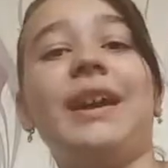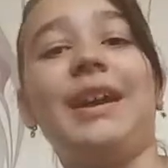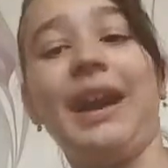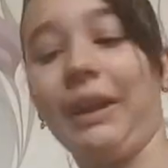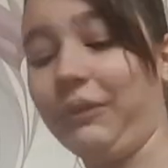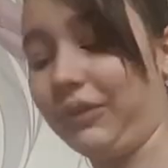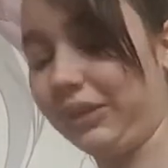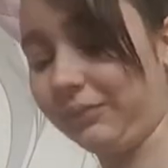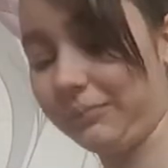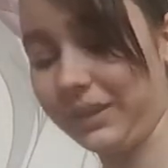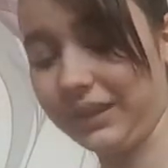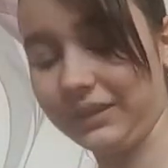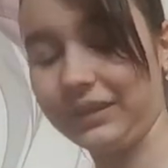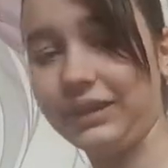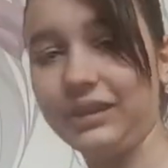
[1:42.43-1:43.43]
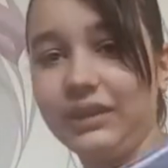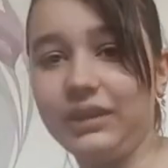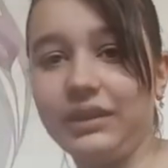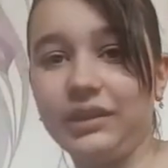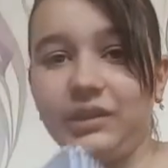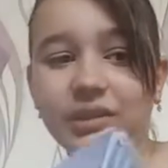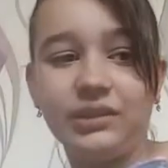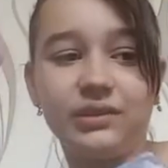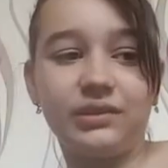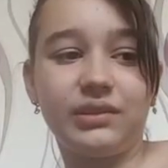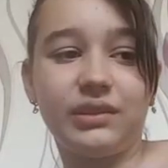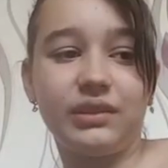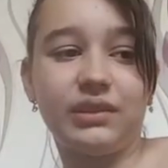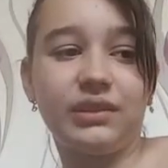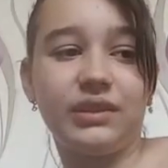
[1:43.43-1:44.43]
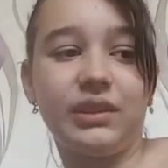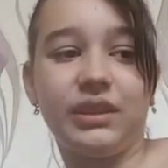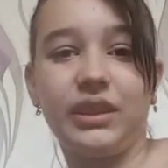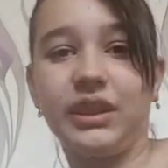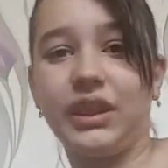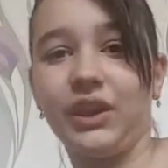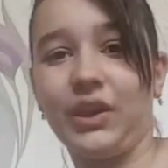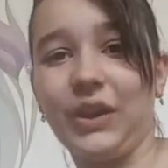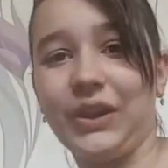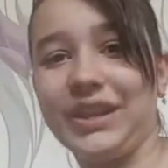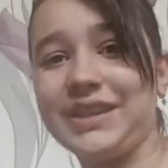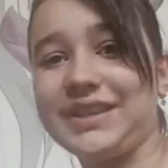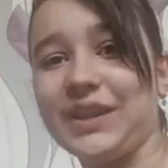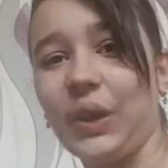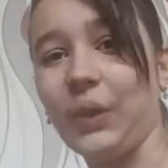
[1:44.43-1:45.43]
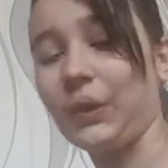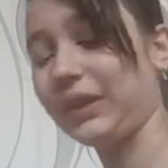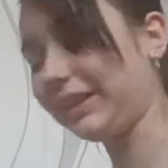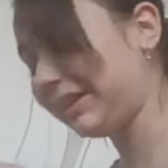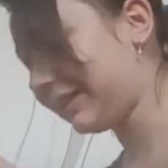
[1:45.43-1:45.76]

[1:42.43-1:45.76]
I will be in a year or so.